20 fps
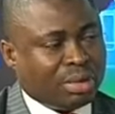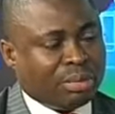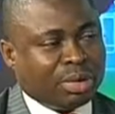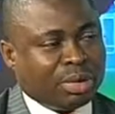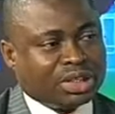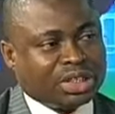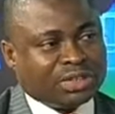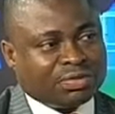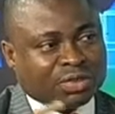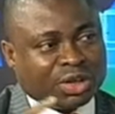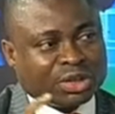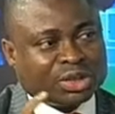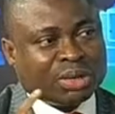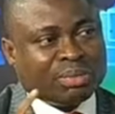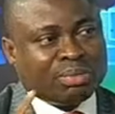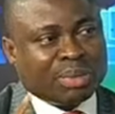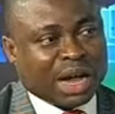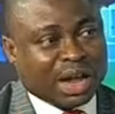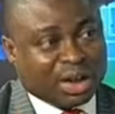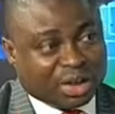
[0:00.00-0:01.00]
But if you want to
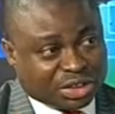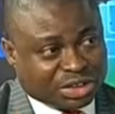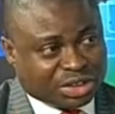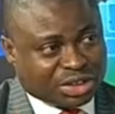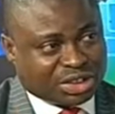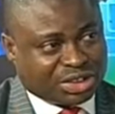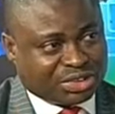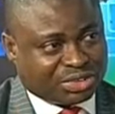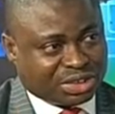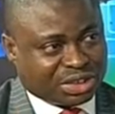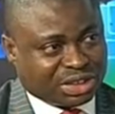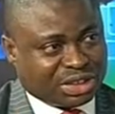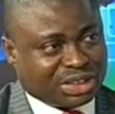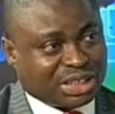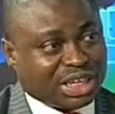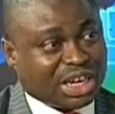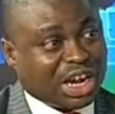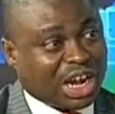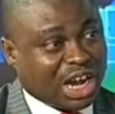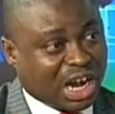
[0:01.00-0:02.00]
buy on the street,
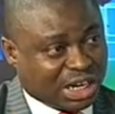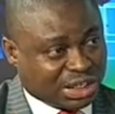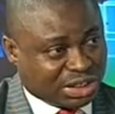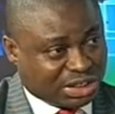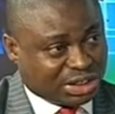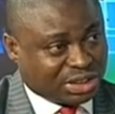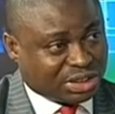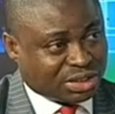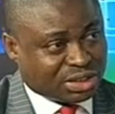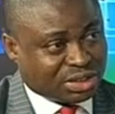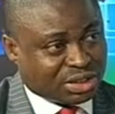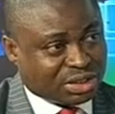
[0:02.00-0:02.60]
cash,